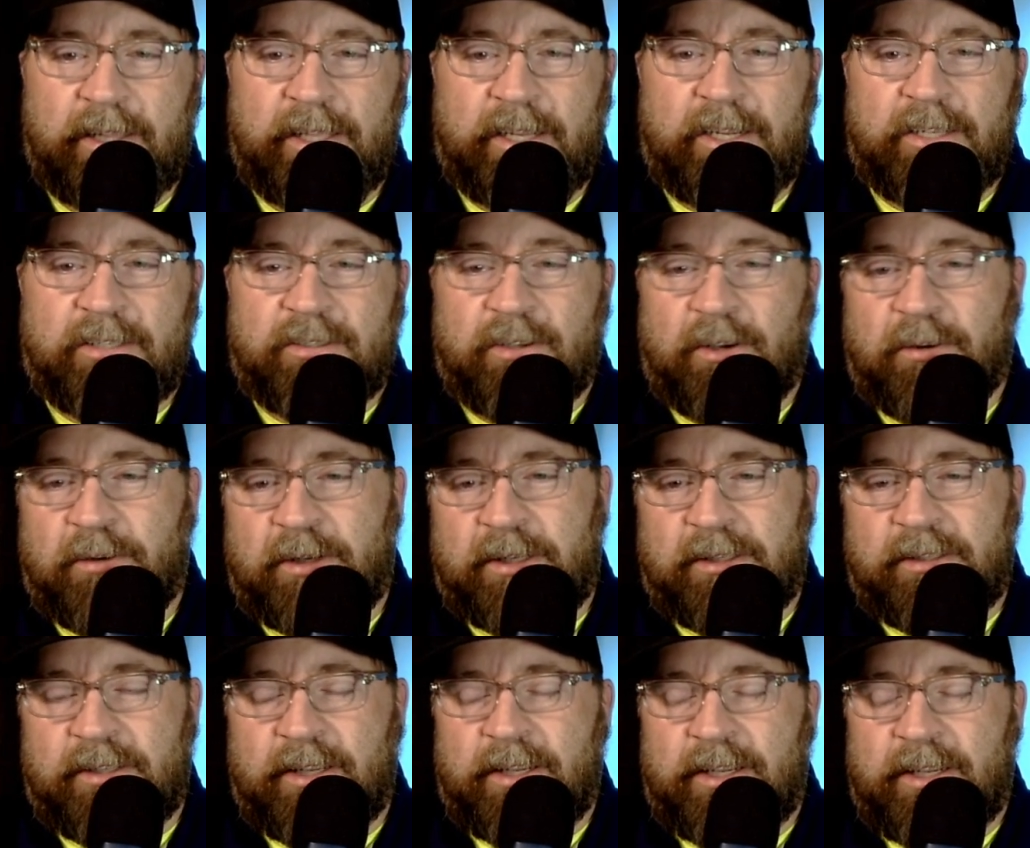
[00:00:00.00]
Let us
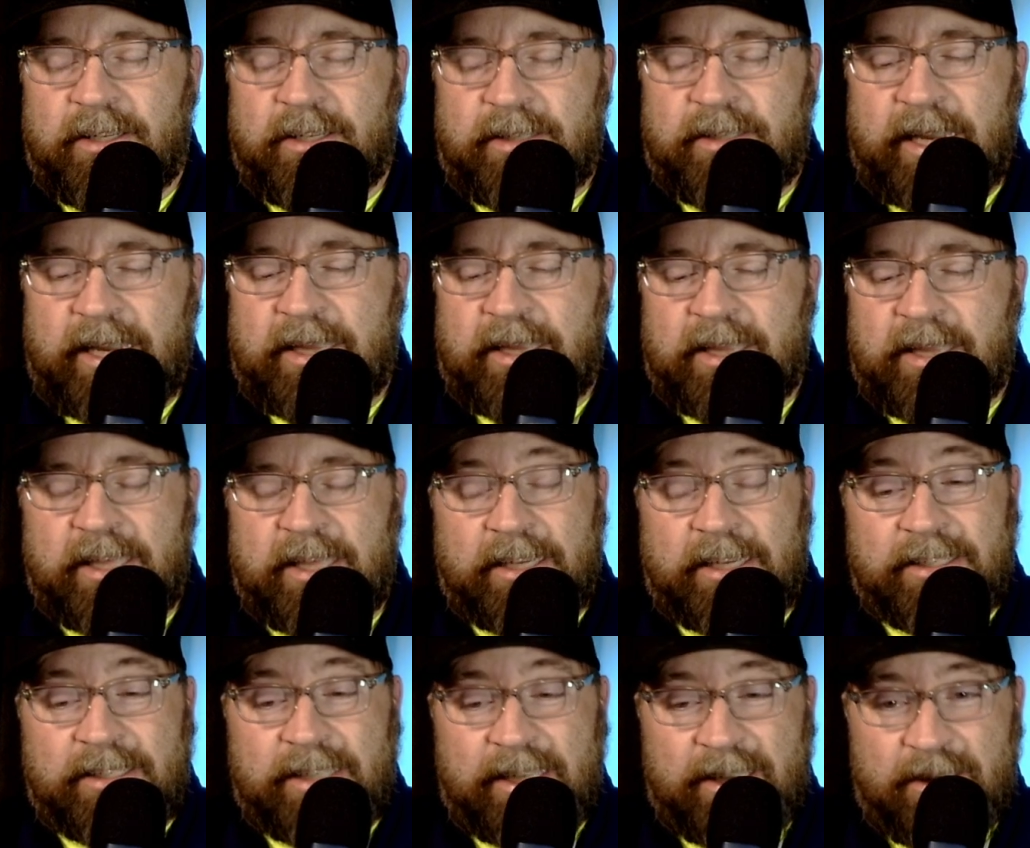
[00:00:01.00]
always take the
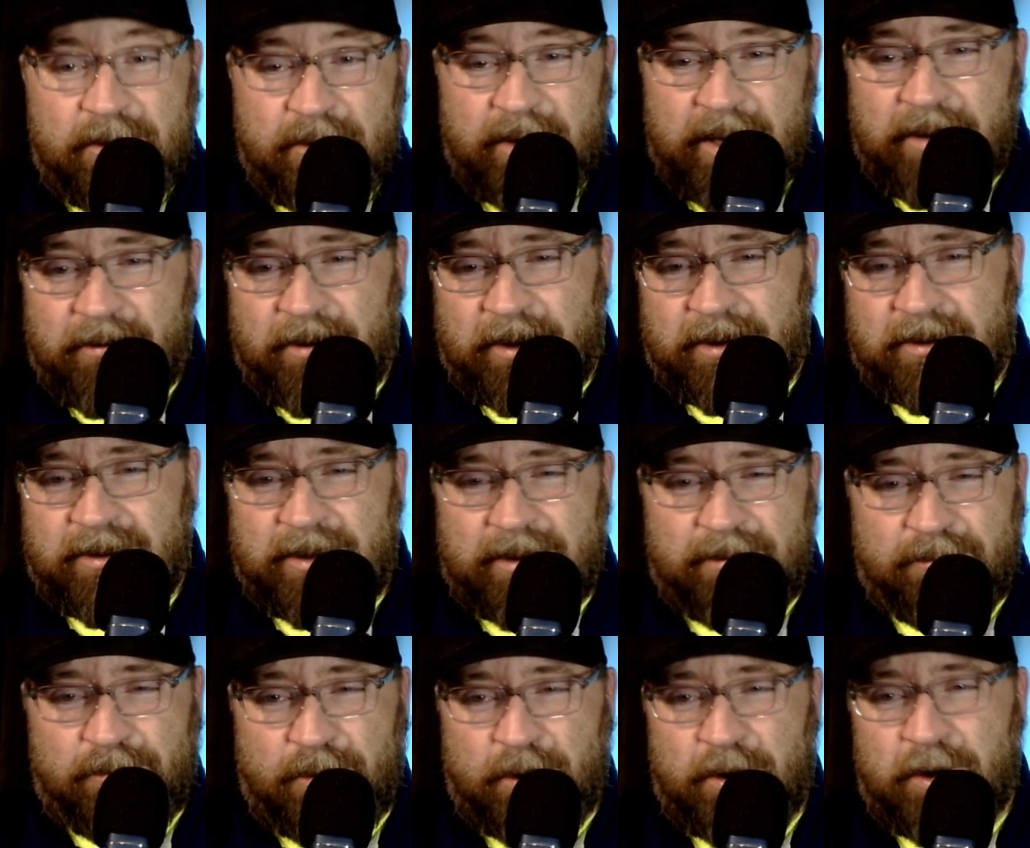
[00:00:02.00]
things that you give us
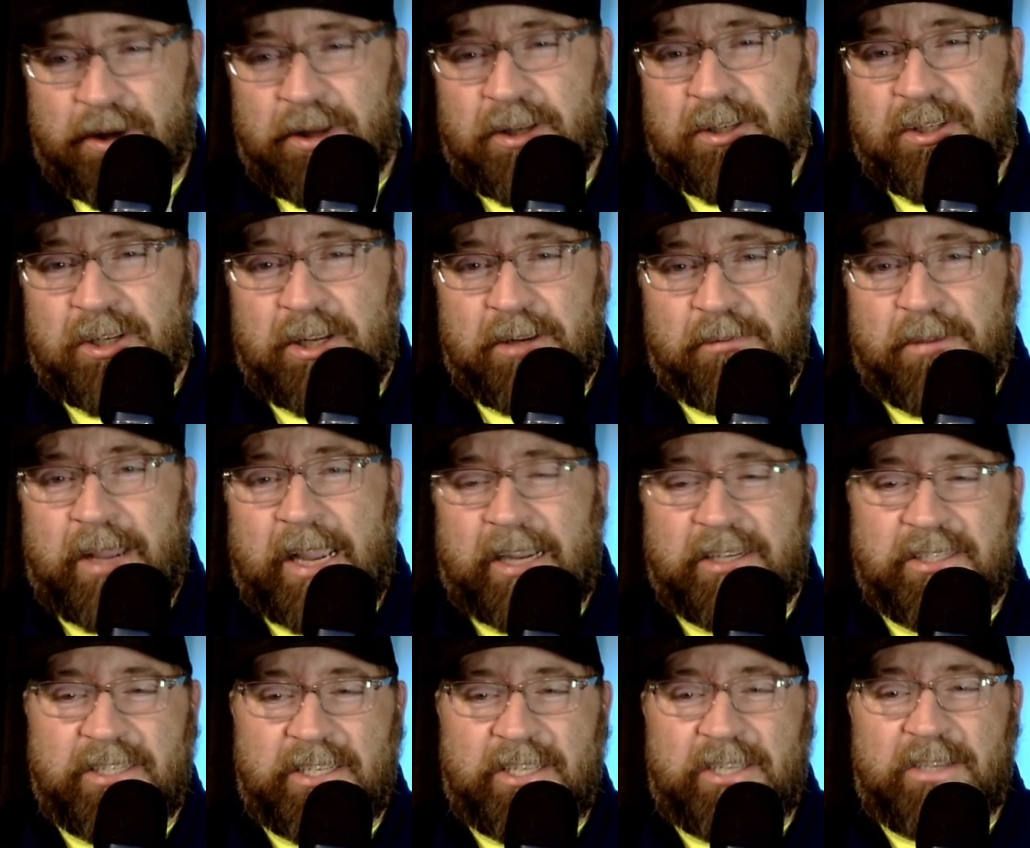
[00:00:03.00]
and push it back
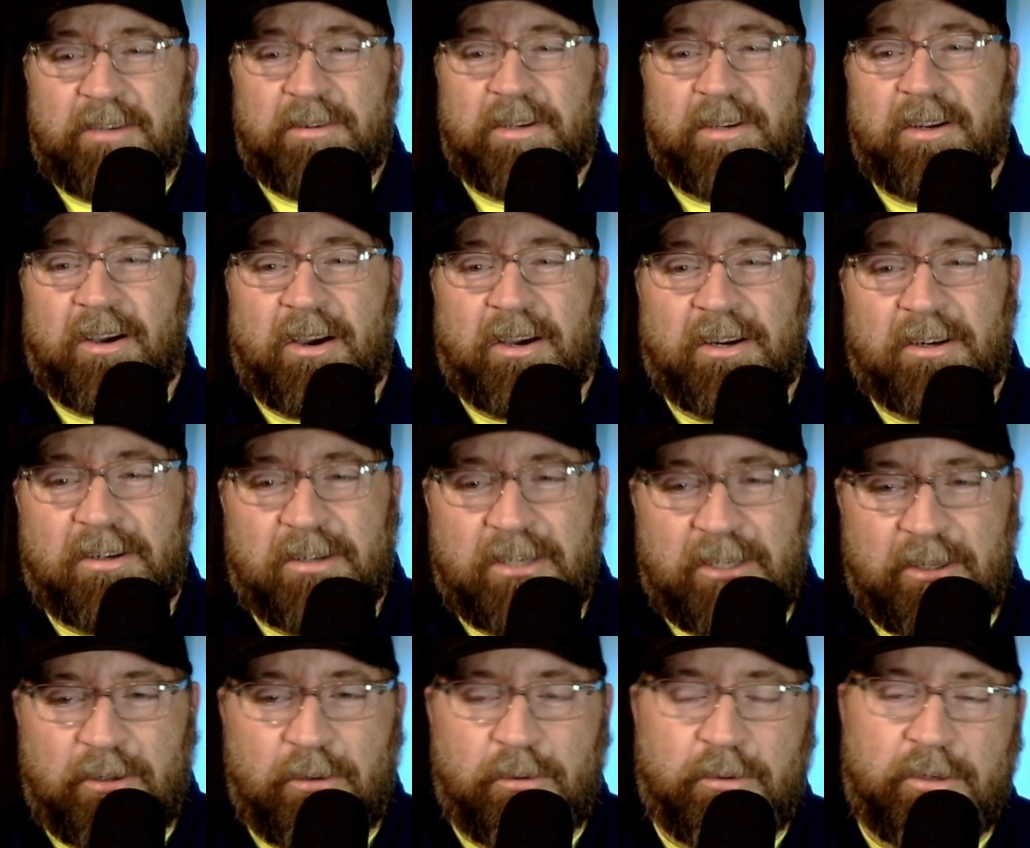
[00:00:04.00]
to you in honor
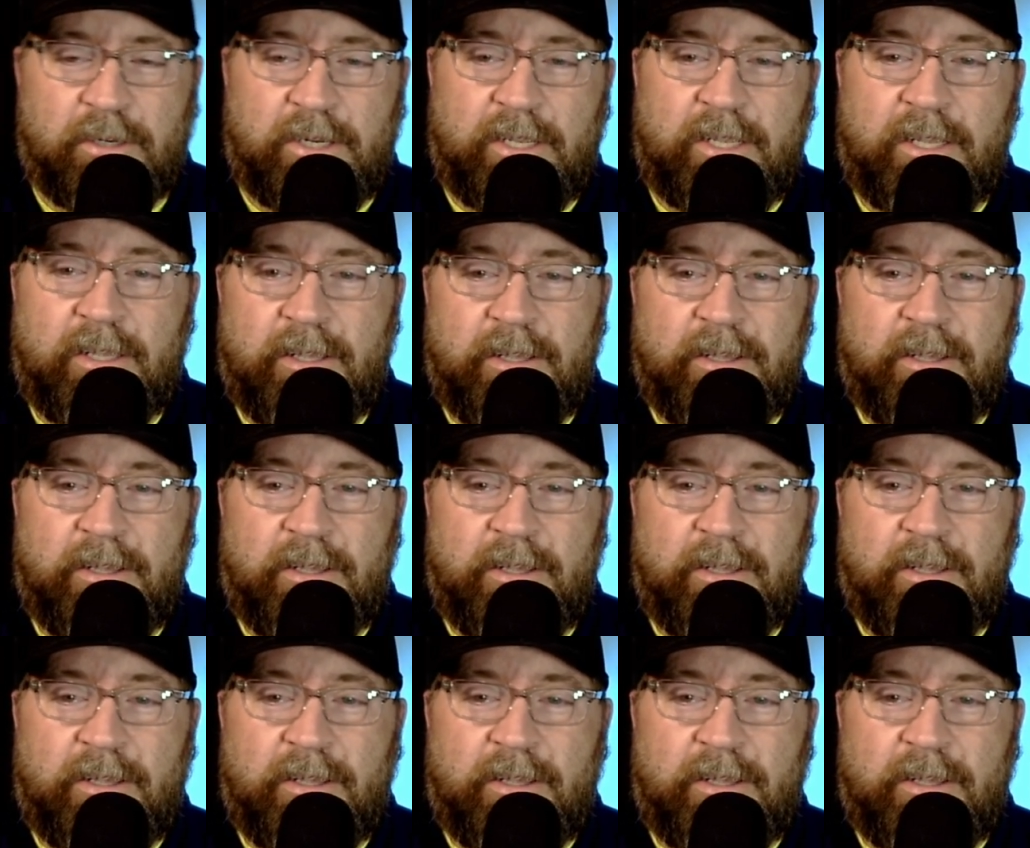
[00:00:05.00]
and glory